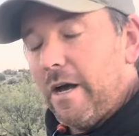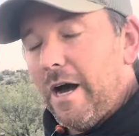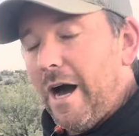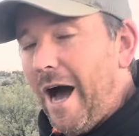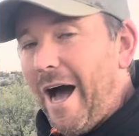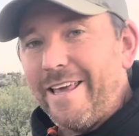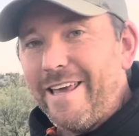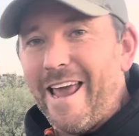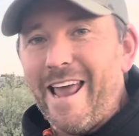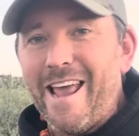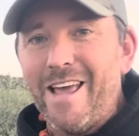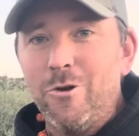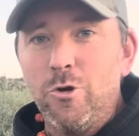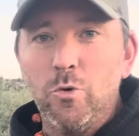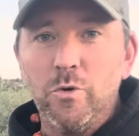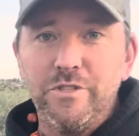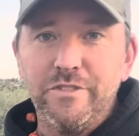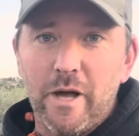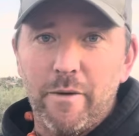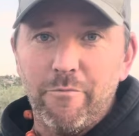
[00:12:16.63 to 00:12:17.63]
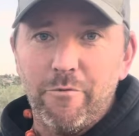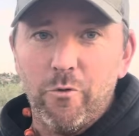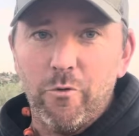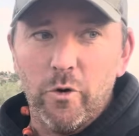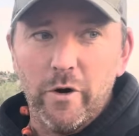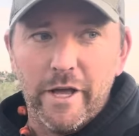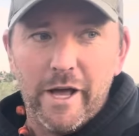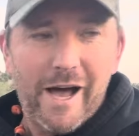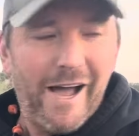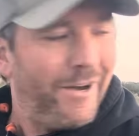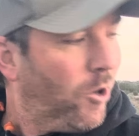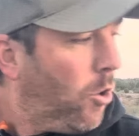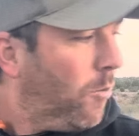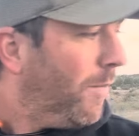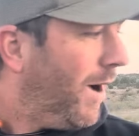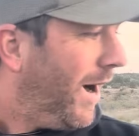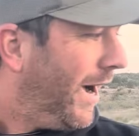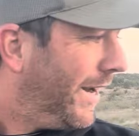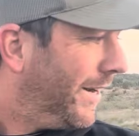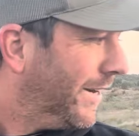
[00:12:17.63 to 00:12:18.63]
I can do a sub for you. I don't
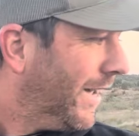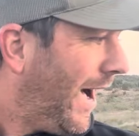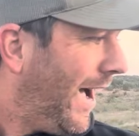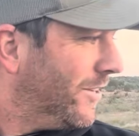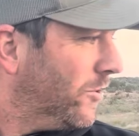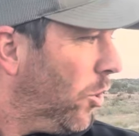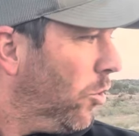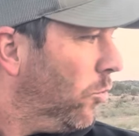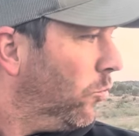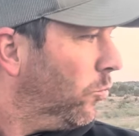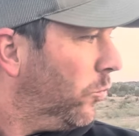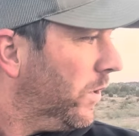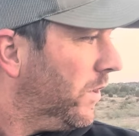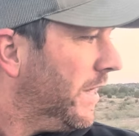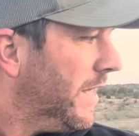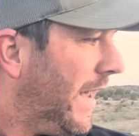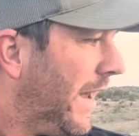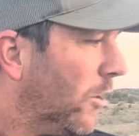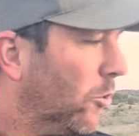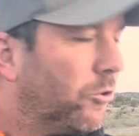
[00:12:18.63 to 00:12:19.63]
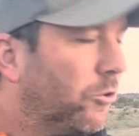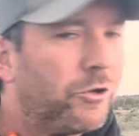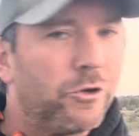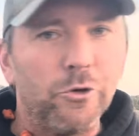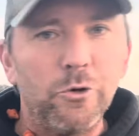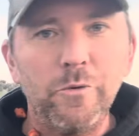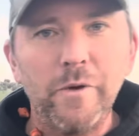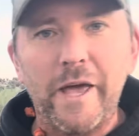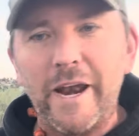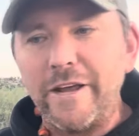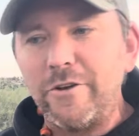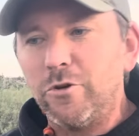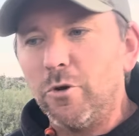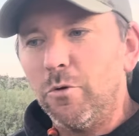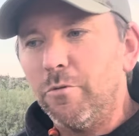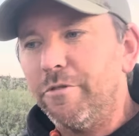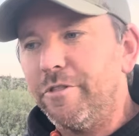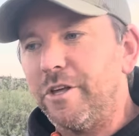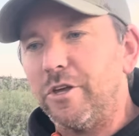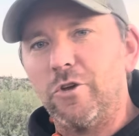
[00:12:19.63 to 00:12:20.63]
mind. I don't really care to, and I
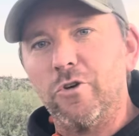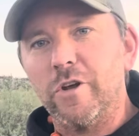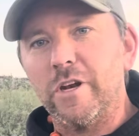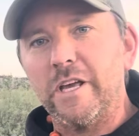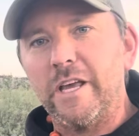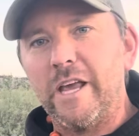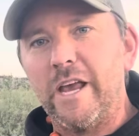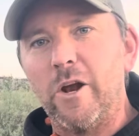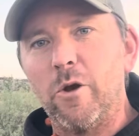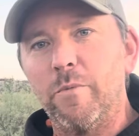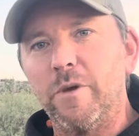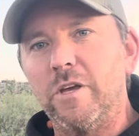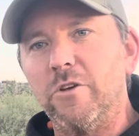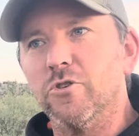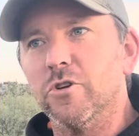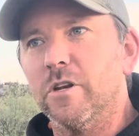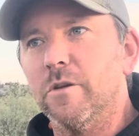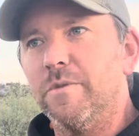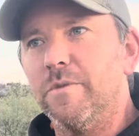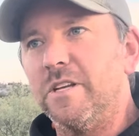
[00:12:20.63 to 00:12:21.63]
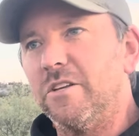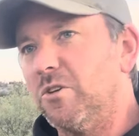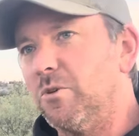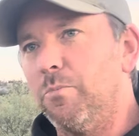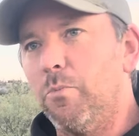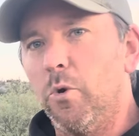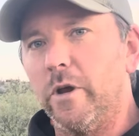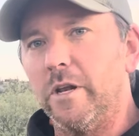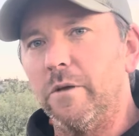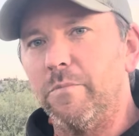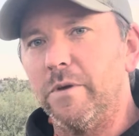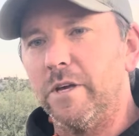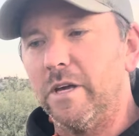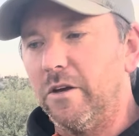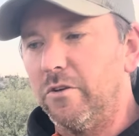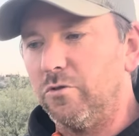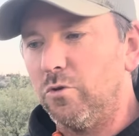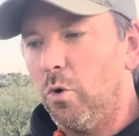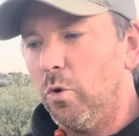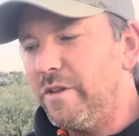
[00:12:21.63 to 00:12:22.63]
don't think you're going to care, because you're going to be disappointed,
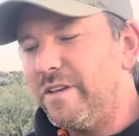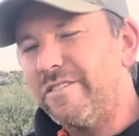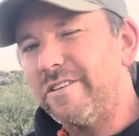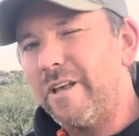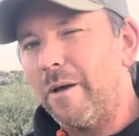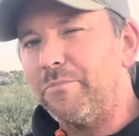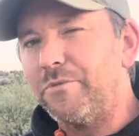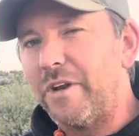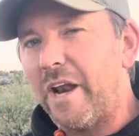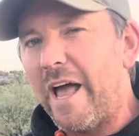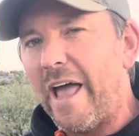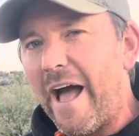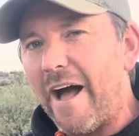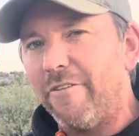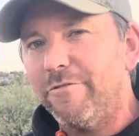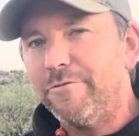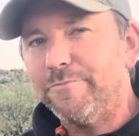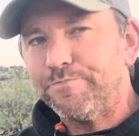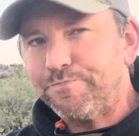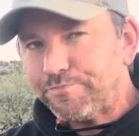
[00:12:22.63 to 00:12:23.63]
because the only subs that I have